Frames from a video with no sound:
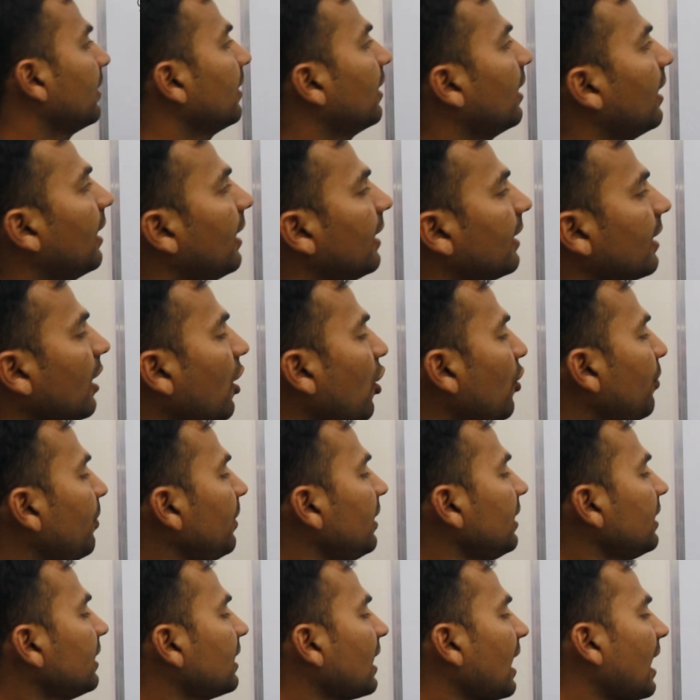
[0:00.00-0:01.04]
And how
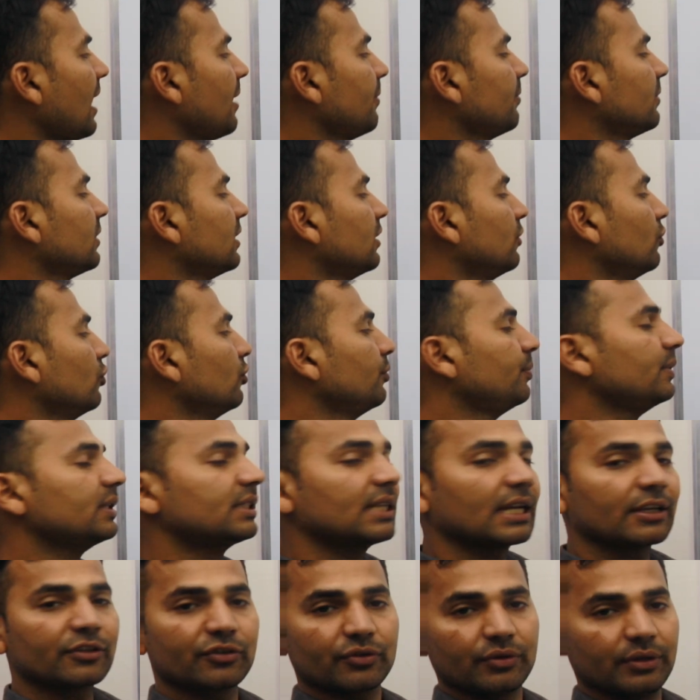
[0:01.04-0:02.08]
many times the loop is
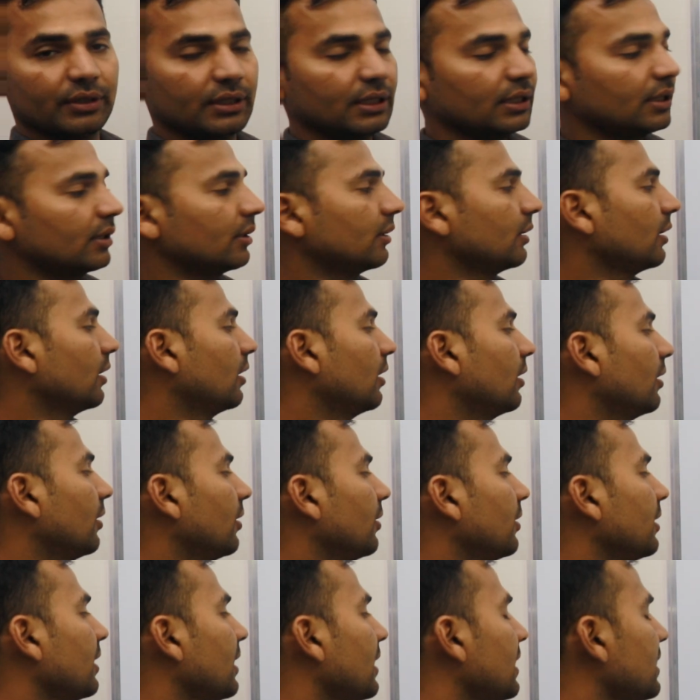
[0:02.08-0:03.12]
executed?
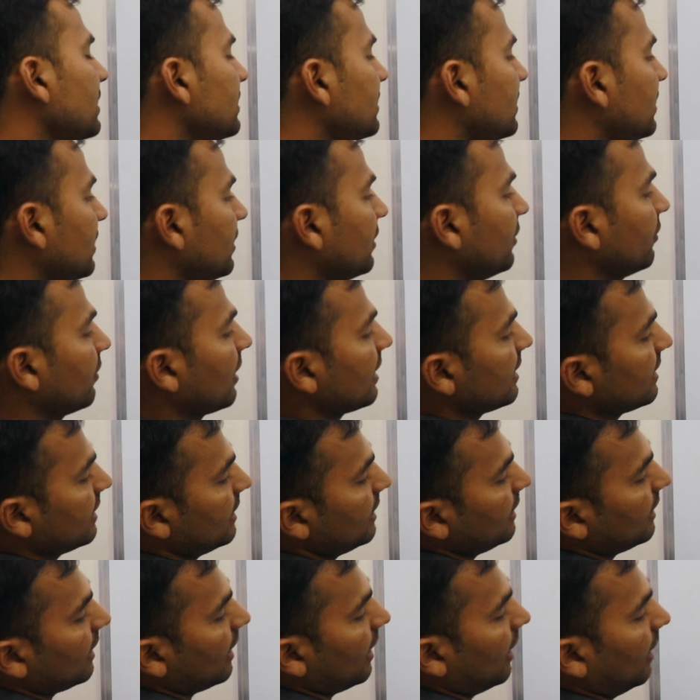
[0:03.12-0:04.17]
As here you can
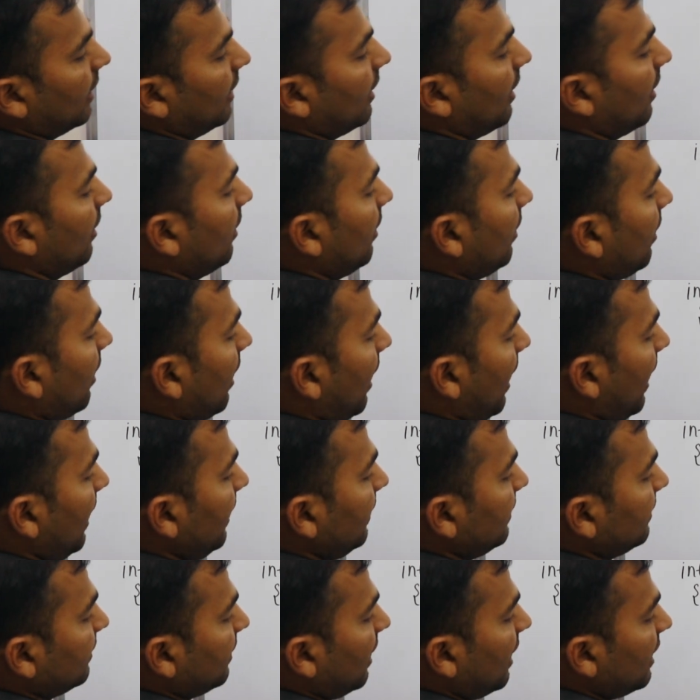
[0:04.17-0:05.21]
see that I
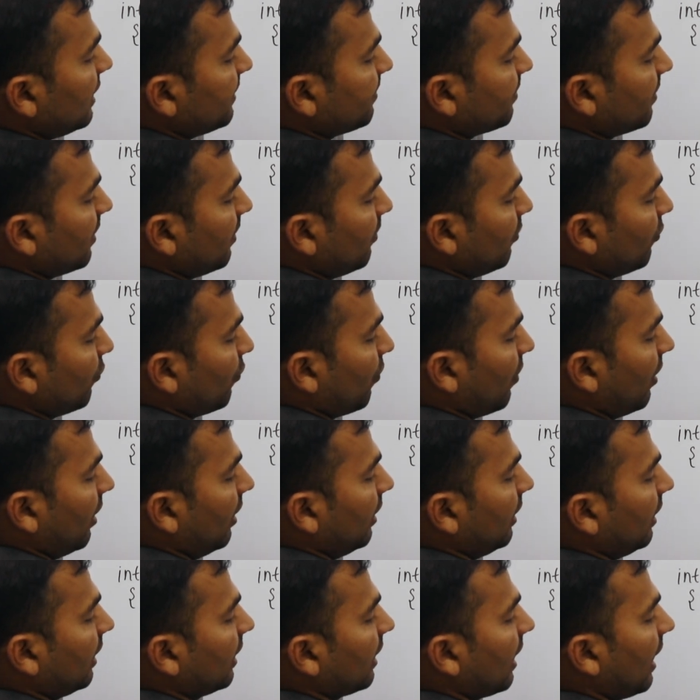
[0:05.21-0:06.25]
starts from
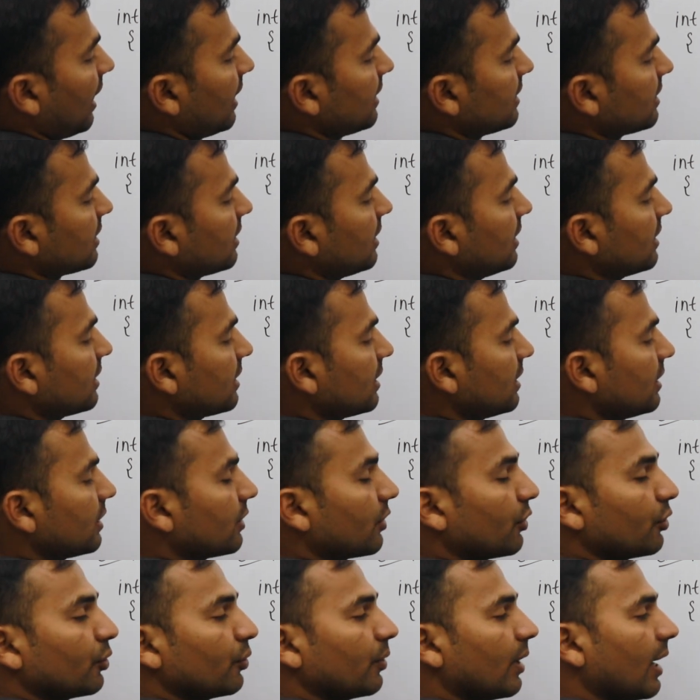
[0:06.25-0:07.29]
1 and I is less than
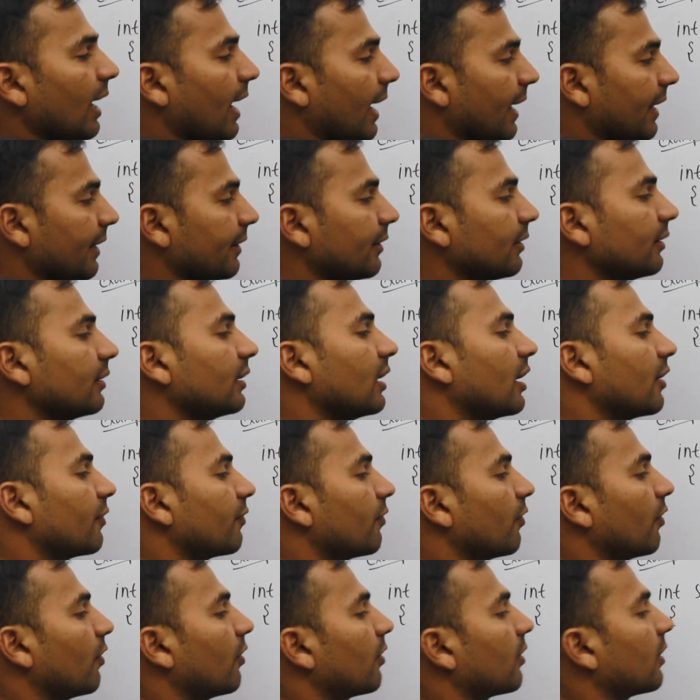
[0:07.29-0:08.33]
equal to n,
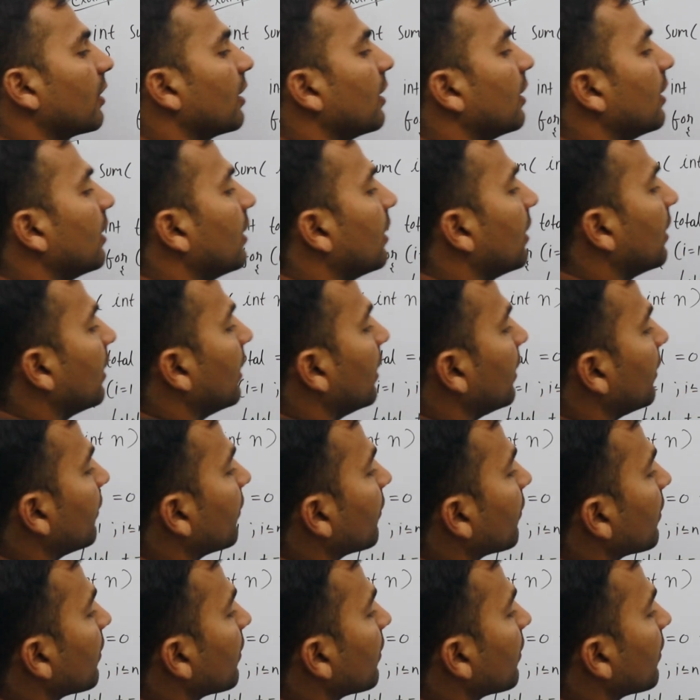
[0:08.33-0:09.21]
therefore it